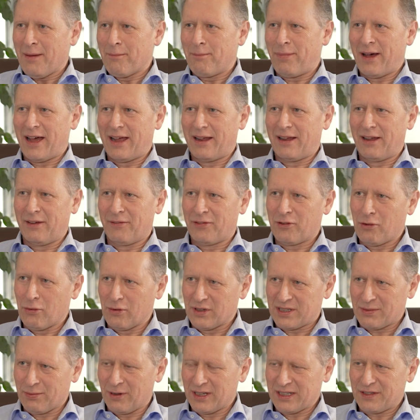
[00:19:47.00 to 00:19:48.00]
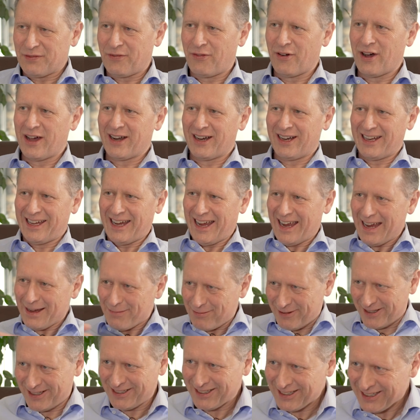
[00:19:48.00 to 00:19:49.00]
But of course, what's finally
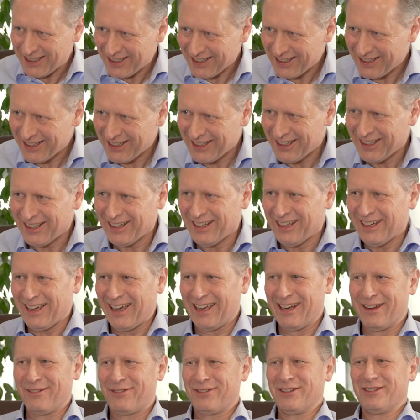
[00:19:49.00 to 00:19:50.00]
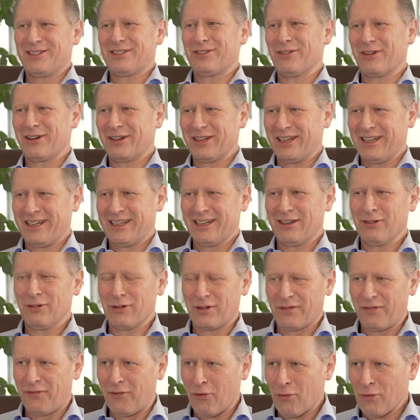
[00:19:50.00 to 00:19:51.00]
happened, and if you could
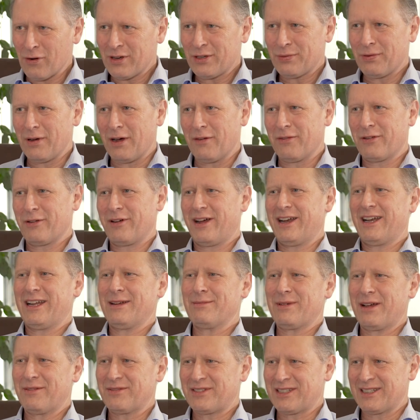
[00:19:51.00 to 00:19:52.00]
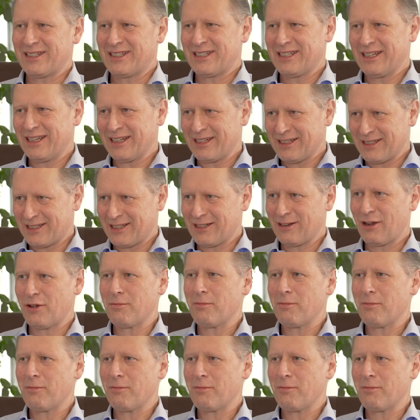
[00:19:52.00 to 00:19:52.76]
look forward 12 to 18 months and see it in slow